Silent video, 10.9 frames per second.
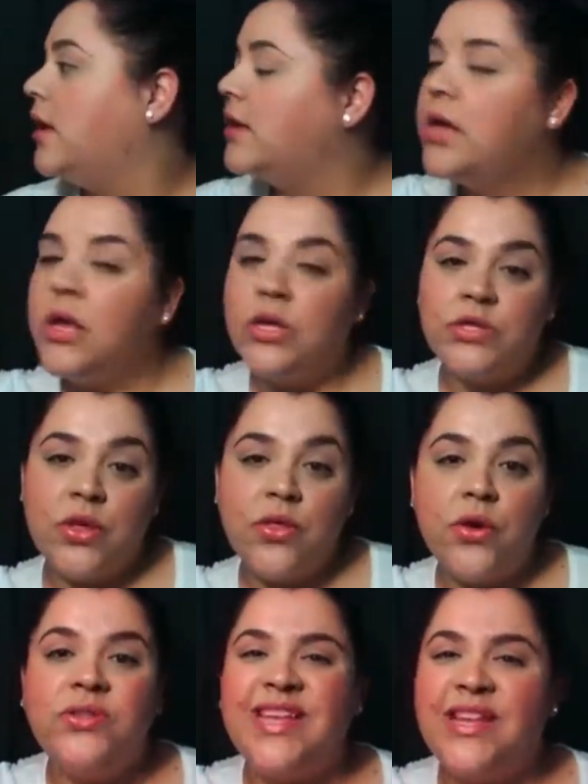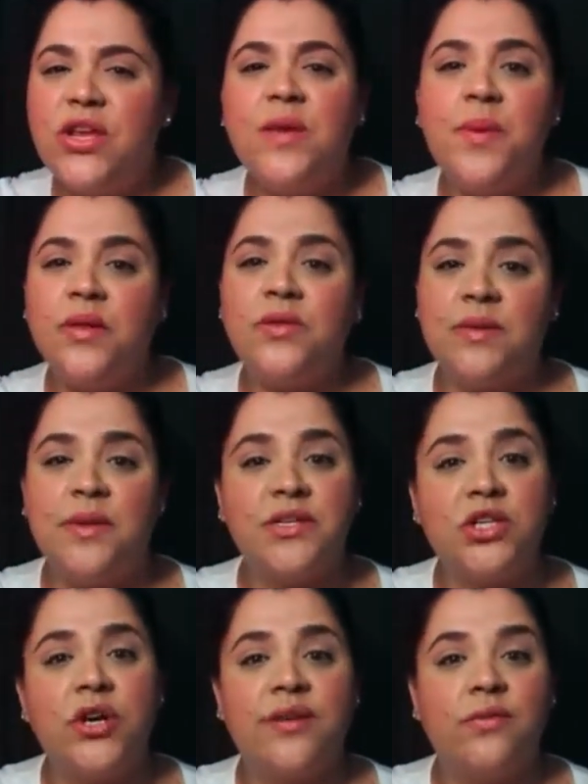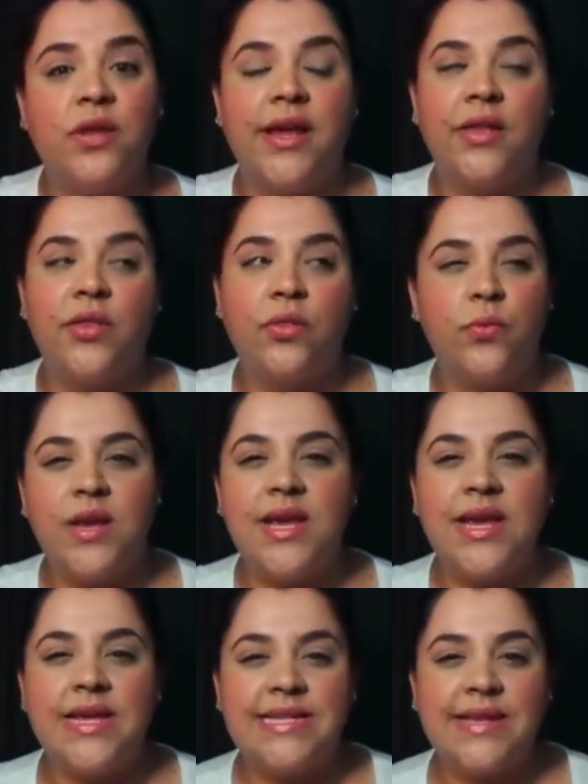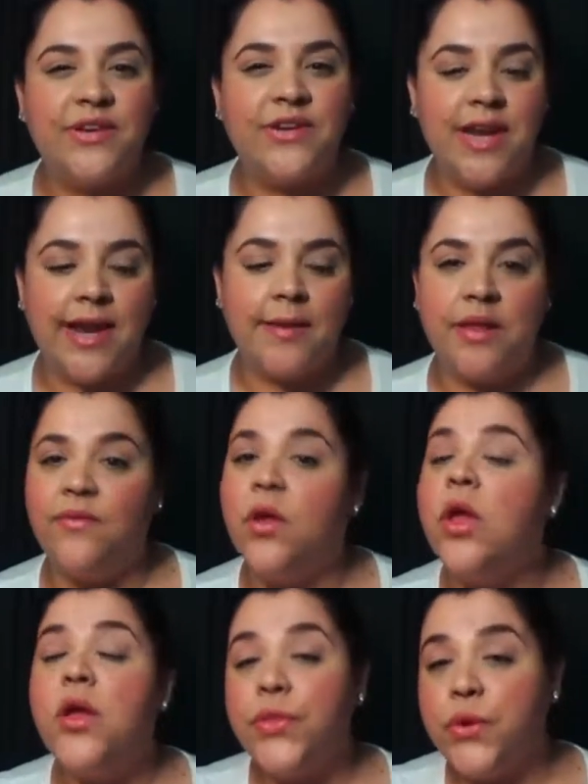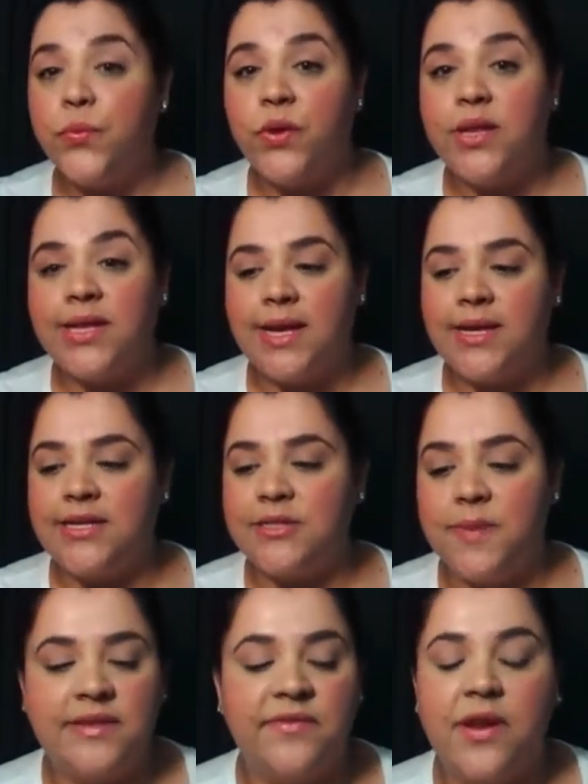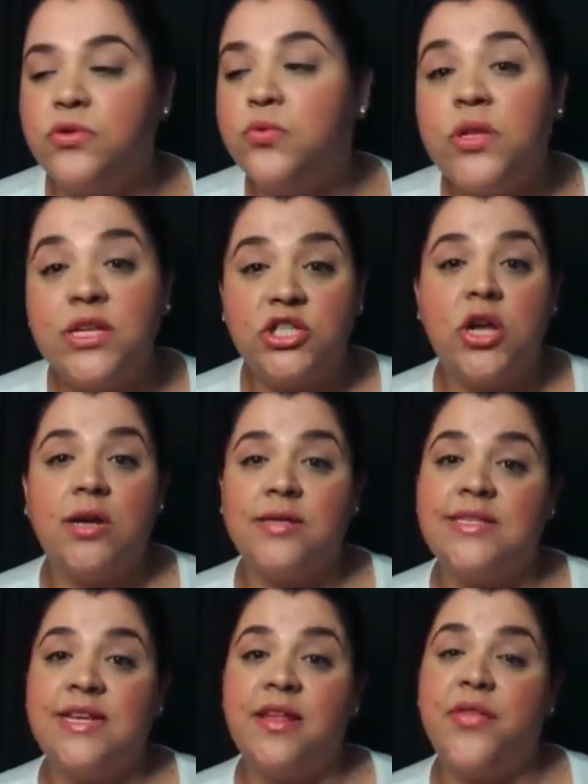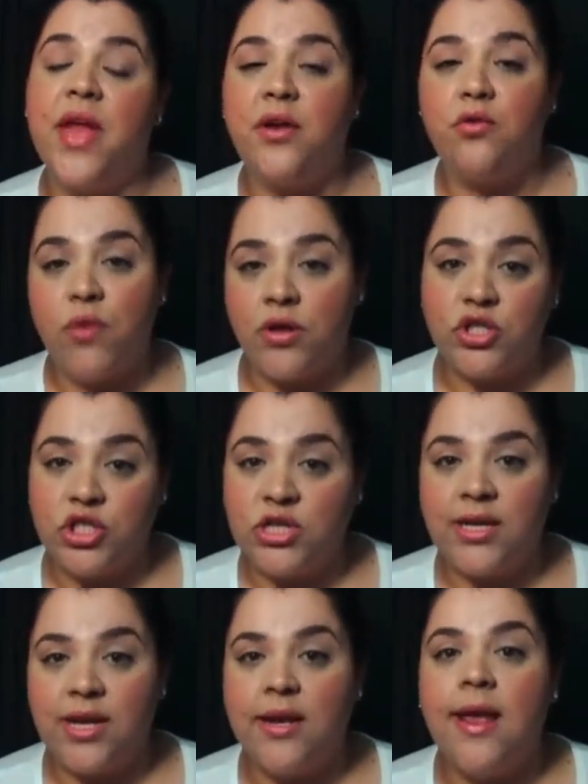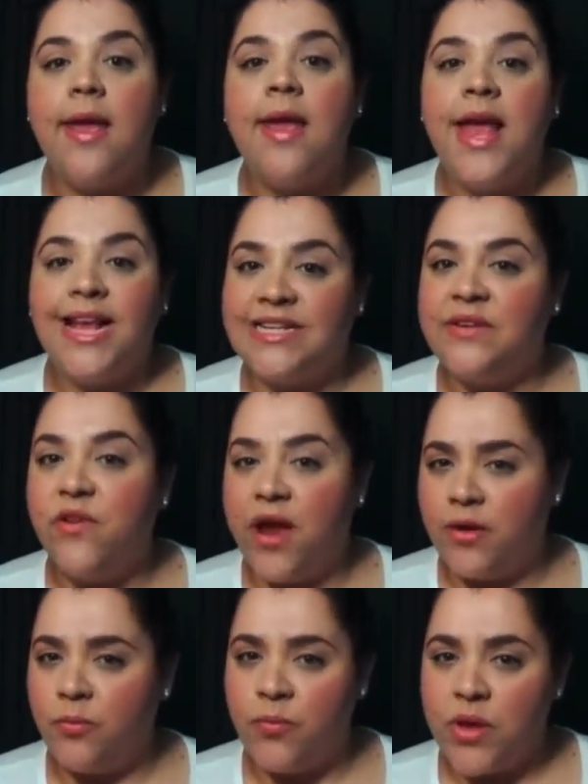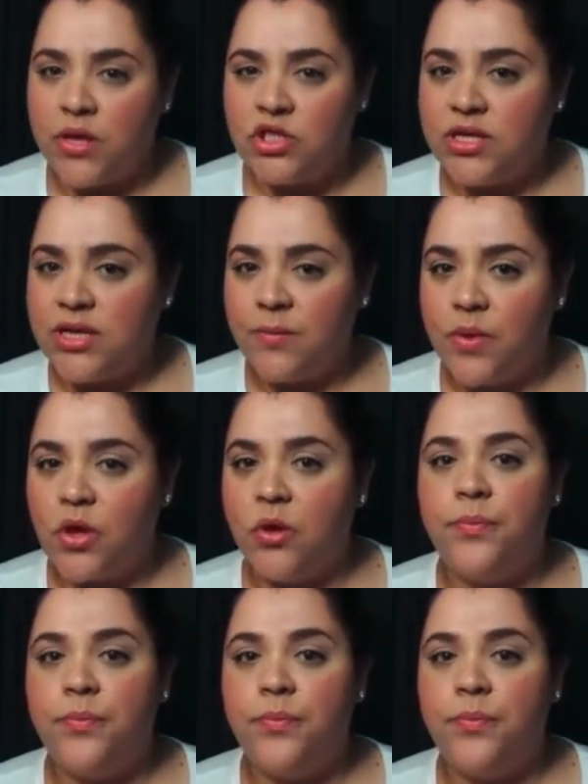So those, and you can pick those up at Target for like $3.79, I believe. They're really inexpensive, and I was really shocked to see that they had ground chicken instead of chicken milk